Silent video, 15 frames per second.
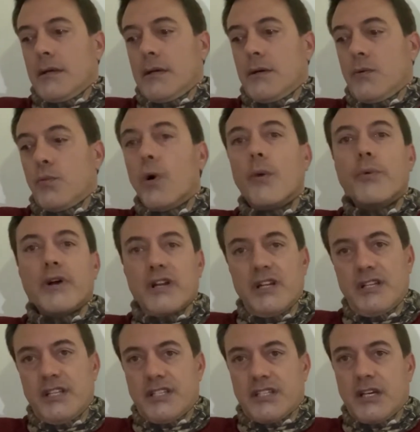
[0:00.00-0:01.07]
What we're going to
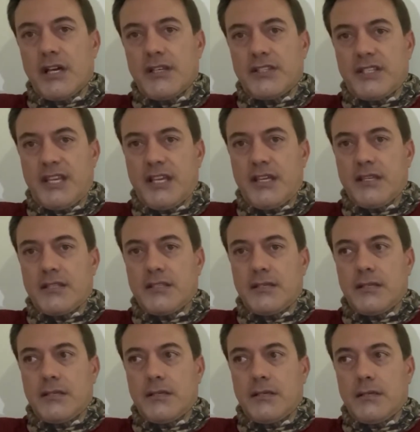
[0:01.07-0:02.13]
discuss is
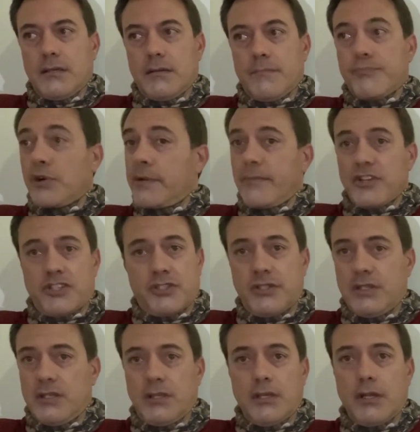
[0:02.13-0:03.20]
pretty much,
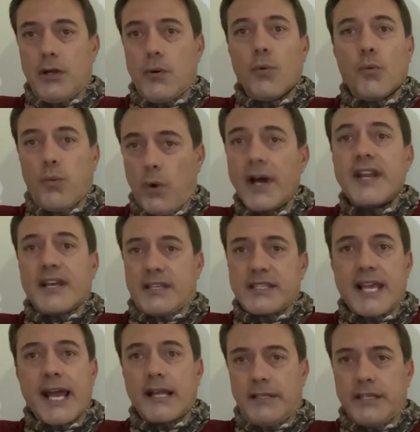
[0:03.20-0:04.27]
what
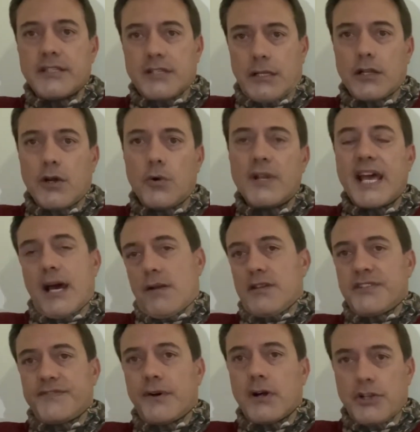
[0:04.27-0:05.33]
exactly is going to go down
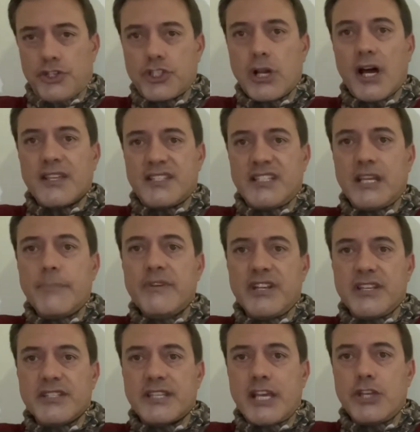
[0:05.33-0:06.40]
as far as shots and
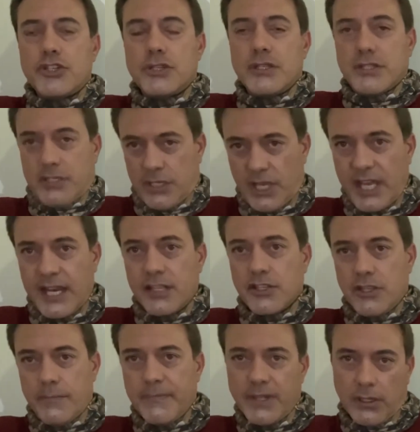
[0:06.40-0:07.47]
immunizations to get into
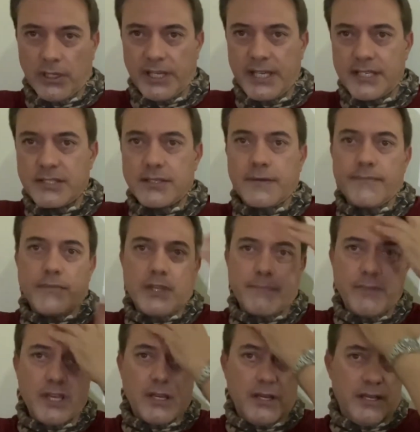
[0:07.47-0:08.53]
the Middle East,
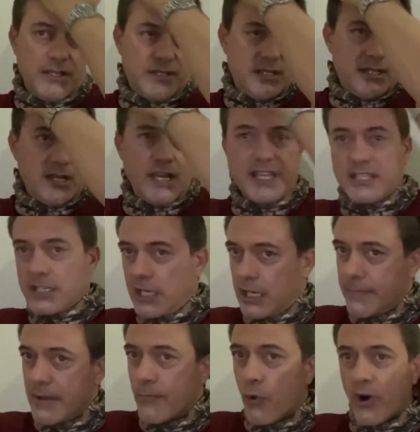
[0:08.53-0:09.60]
because it's going to
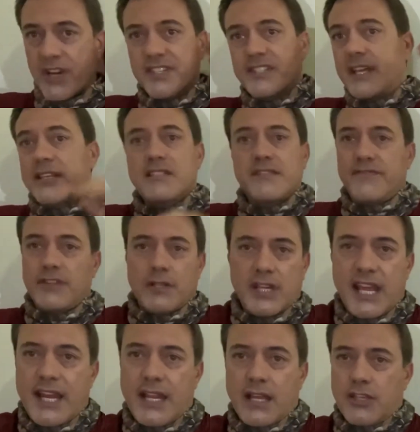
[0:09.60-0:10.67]
be more extensive than
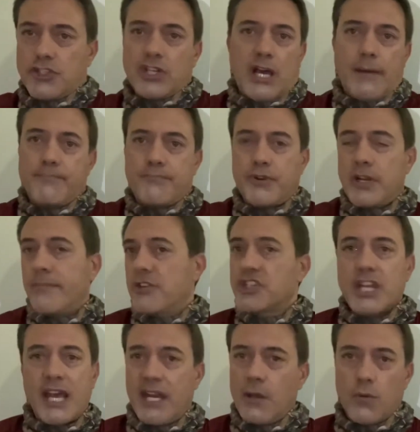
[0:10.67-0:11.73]
getting a job pretty
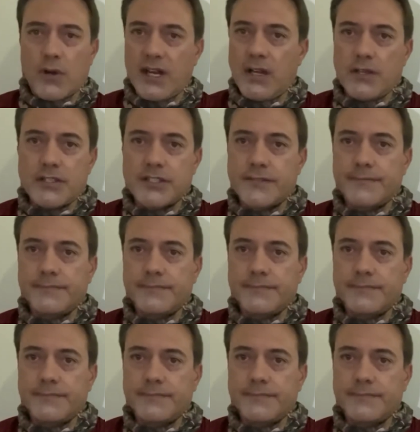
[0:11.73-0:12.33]
much anywhere else.